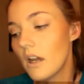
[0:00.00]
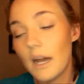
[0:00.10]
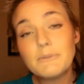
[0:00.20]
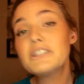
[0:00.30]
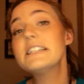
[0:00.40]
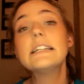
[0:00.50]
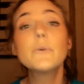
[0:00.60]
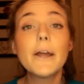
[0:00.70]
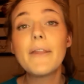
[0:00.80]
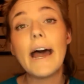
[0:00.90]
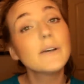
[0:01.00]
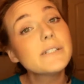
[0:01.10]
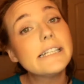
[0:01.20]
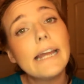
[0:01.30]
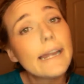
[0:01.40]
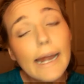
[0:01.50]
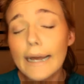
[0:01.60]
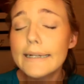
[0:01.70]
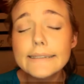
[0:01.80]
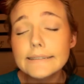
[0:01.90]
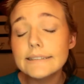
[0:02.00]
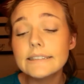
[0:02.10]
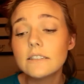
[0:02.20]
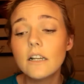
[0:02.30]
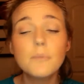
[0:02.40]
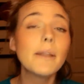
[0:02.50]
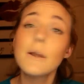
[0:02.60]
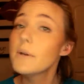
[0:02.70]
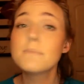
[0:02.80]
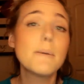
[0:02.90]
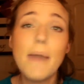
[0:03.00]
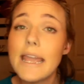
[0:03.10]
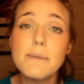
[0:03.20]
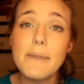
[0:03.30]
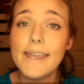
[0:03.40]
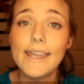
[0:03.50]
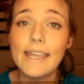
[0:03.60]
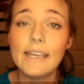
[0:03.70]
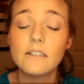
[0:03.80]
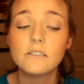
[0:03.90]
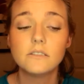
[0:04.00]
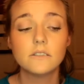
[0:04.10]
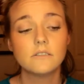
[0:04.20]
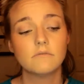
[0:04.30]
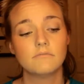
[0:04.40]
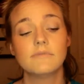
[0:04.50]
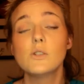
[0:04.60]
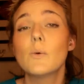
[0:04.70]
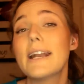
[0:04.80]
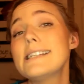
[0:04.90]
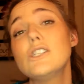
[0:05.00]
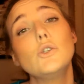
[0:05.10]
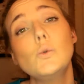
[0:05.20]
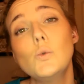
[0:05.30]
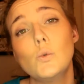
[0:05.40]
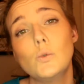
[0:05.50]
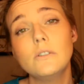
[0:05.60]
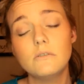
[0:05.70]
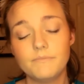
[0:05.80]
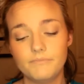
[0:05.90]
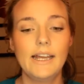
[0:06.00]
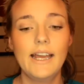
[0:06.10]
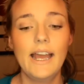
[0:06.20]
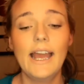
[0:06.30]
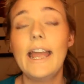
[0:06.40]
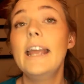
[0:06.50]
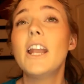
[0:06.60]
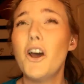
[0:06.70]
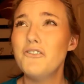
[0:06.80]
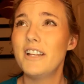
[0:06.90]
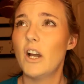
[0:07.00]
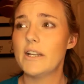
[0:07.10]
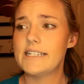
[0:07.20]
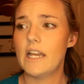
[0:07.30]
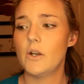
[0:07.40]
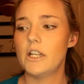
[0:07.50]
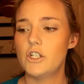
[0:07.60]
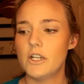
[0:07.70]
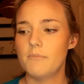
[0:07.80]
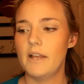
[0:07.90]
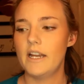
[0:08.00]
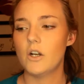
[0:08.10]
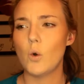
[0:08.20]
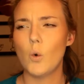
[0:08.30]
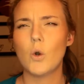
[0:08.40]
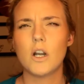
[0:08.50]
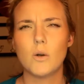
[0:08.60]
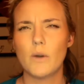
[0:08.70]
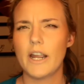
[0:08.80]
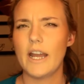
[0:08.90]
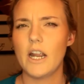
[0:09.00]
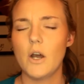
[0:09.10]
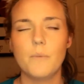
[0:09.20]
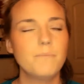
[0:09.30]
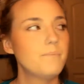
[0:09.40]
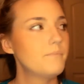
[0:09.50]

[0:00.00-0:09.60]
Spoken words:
I'm just sitting around the house today, guys, playing with my baby. That's what I do. And hopefully I'll get to go to the gym later or work out at home.